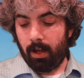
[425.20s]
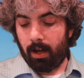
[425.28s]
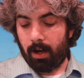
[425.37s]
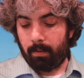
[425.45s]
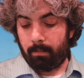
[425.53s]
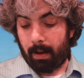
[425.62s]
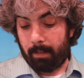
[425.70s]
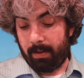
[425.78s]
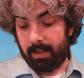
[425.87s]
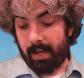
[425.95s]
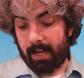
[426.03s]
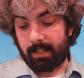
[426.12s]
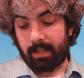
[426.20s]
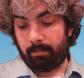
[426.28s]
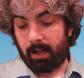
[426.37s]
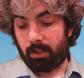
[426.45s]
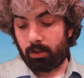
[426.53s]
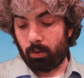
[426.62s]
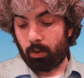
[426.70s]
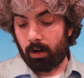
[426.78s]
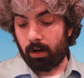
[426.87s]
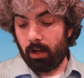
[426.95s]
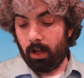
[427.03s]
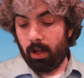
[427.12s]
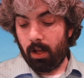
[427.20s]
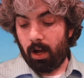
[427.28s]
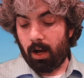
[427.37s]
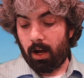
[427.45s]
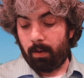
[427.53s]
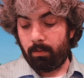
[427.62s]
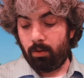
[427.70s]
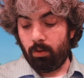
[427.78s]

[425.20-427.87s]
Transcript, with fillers: um, might be a test. I'm not sure. Um,